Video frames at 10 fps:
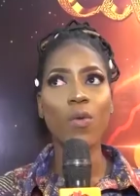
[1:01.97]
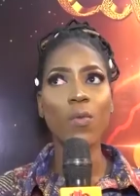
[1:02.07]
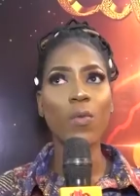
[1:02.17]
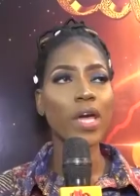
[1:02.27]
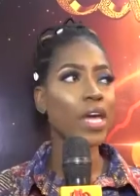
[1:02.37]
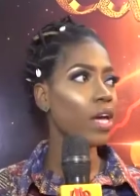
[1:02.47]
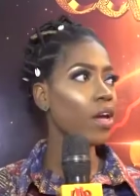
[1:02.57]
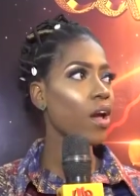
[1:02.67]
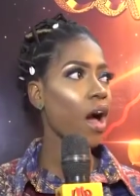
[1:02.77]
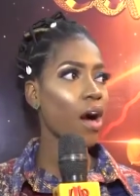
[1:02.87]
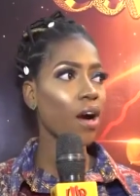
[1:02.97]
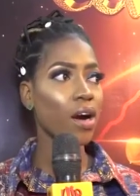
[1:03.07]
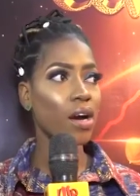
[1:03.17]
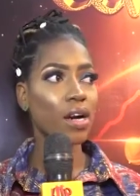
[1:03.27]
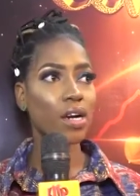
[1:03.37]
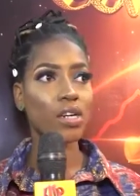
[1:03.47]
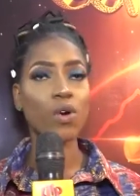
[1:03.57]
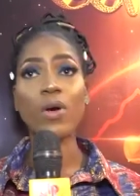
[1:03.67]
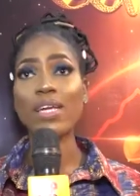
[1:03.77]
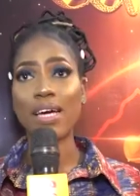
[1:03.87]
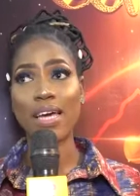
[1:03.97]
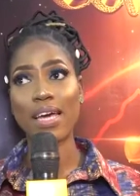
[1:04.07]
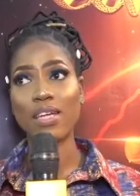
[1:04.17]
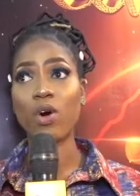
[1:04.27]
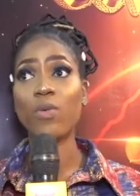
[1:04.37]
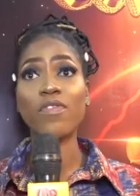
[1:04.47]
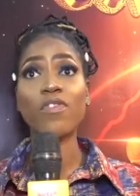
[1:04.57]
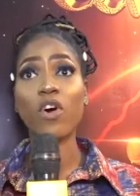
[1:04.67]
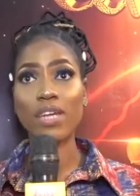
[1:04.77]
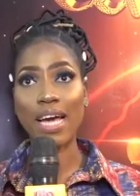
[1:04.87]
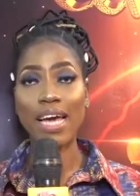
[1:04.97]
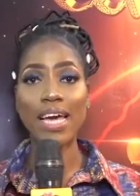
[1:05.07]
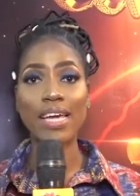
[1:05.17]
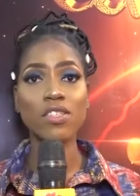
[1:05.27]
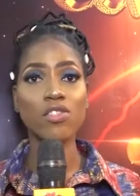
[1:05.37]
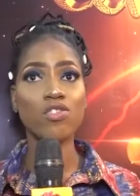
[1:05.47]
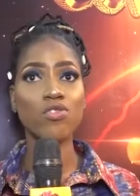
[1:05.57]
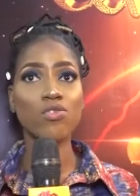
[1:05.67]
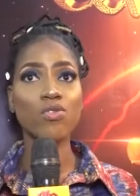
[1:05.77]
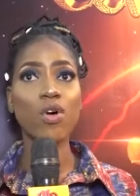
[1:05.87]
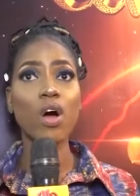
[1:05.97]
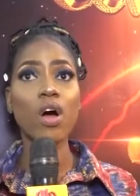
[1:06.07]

We are going ahead, or we've gone ahead, to